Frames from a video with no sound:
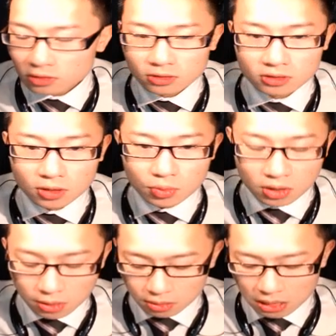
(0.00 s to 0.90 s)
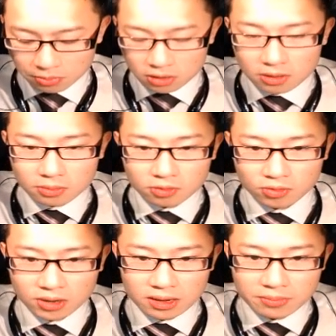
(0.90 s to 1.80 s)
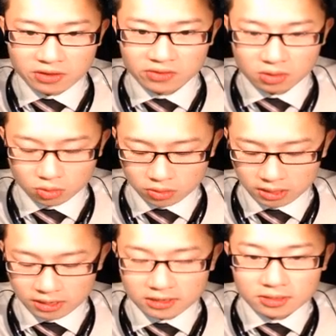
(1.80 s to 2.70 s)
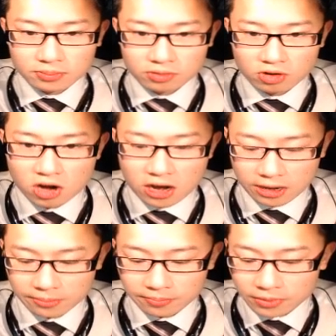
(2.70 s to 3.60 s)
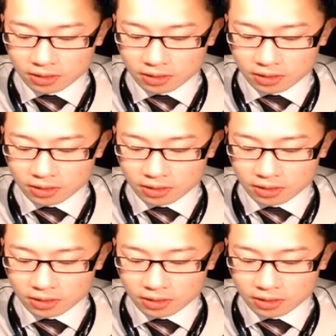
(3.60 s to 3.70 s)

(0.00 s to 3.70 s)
So I'm gonna create a method called isPrime,